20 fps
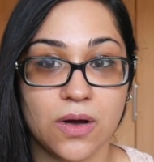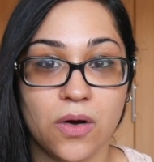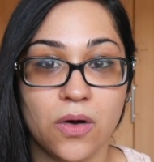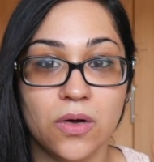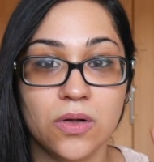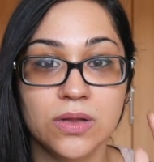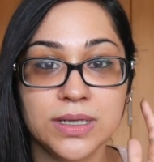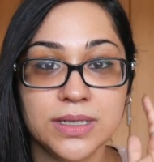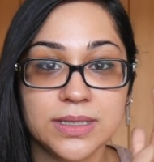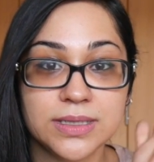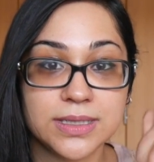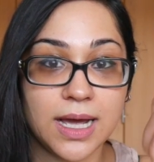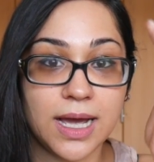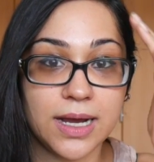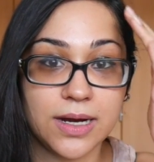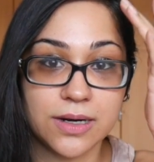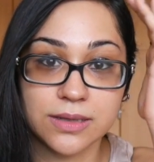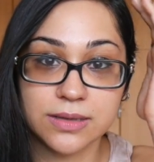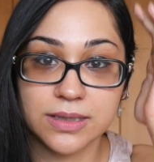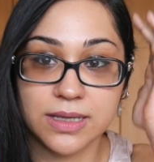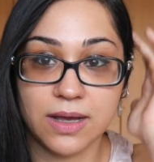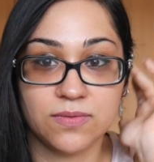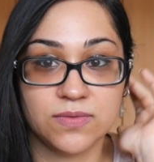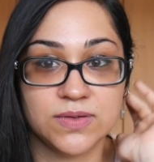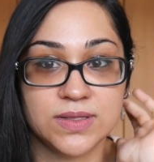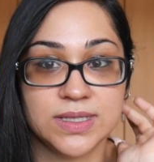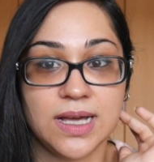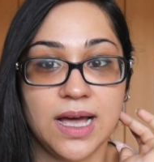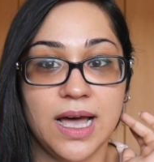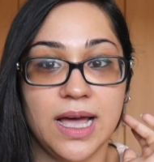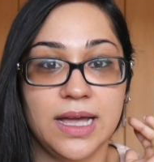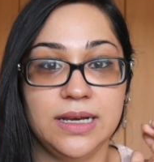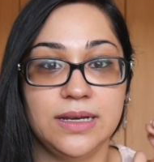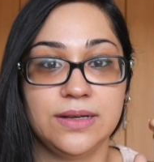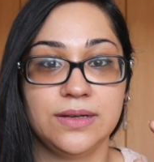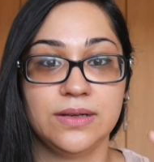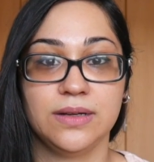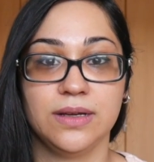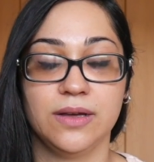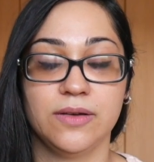the whole entire left
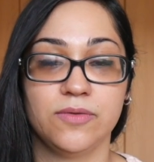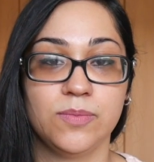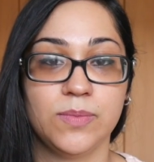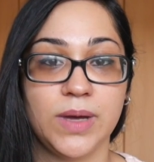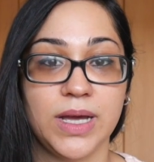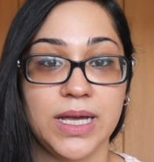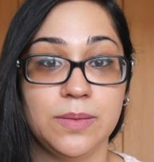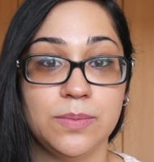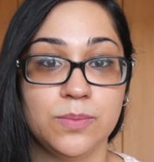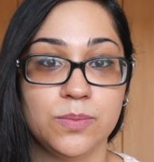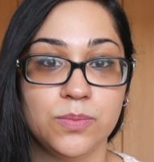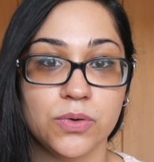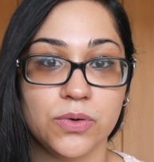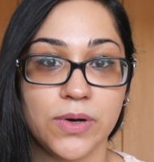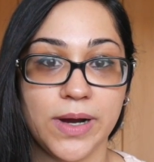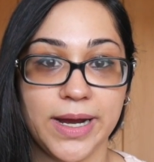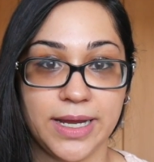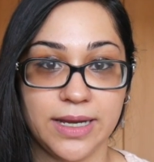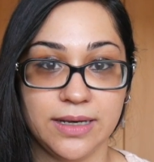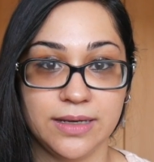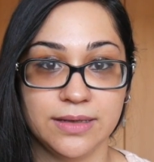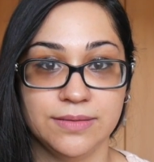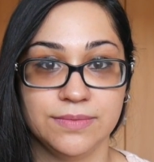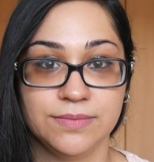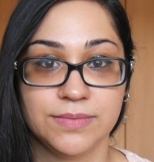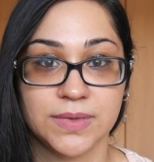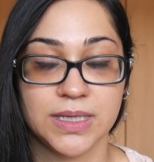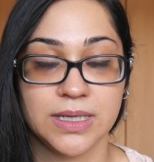side of my brain